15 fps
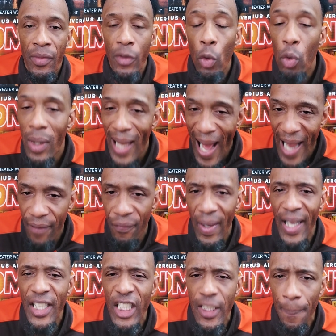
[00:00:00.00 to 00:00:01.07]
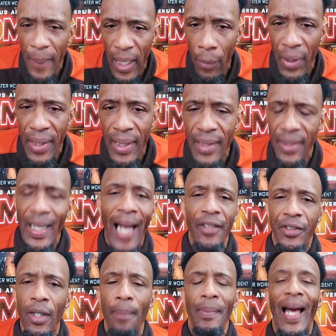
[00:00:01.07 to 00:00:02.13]
through life experience,
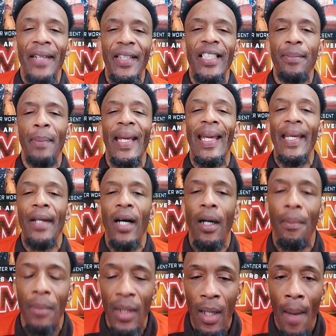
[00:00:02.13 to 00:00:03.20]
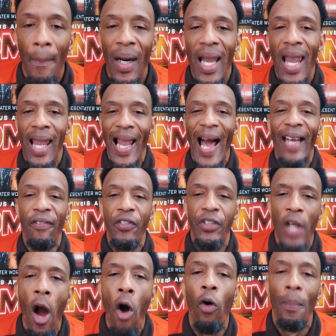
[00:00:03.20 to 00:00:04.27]
not something I just made up, but
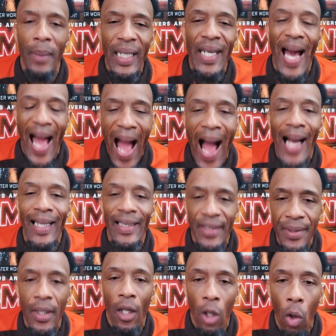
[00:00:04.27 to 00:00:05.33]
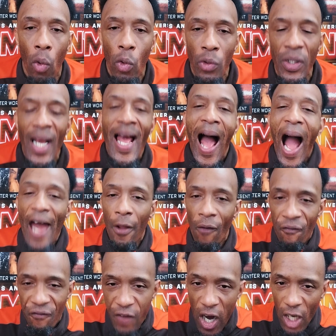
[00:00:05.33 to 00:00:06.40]
life taught me the highs and the lows, how to
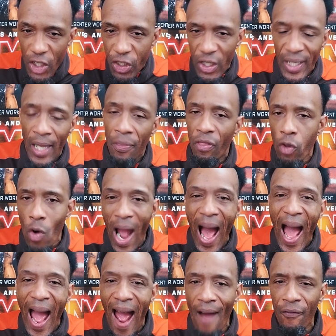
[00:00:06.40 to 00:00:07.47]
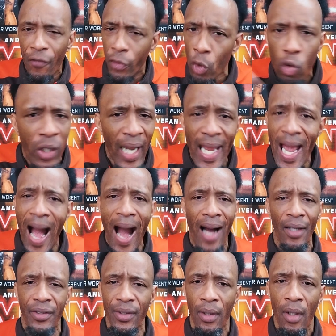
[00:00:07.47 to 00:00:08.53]
function and thrive through
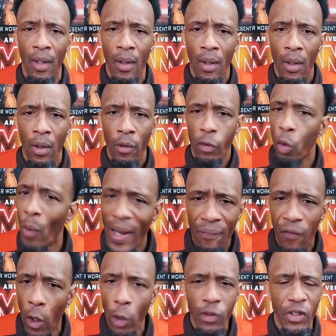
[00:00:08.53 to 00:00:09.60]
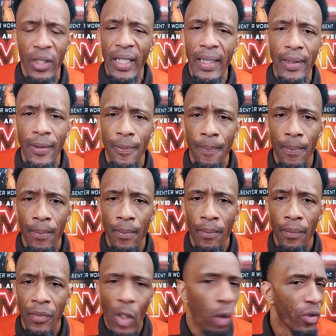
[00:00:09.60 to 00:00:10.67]
chaos, through adversity.
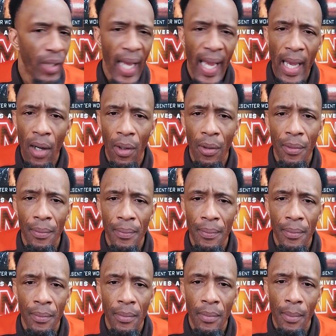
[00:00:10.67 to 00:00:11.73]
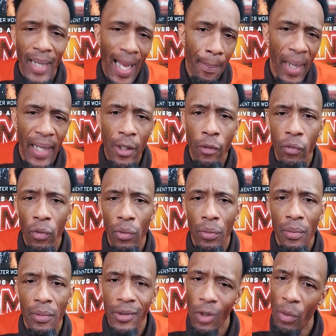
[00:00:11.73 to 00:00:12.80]
It was hell, but I made it
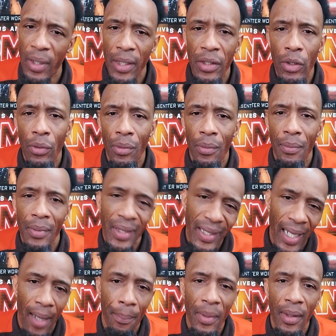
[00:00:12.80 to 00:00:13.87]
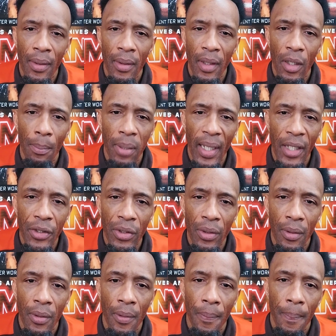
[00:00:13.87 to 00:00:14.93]
through. So can you. Get at me. It'll bless you.
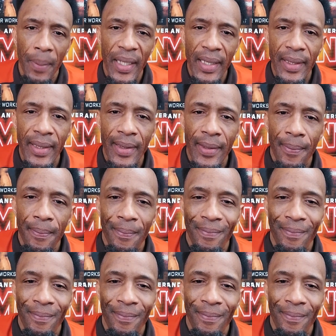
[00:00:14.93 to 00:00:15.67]
Peace.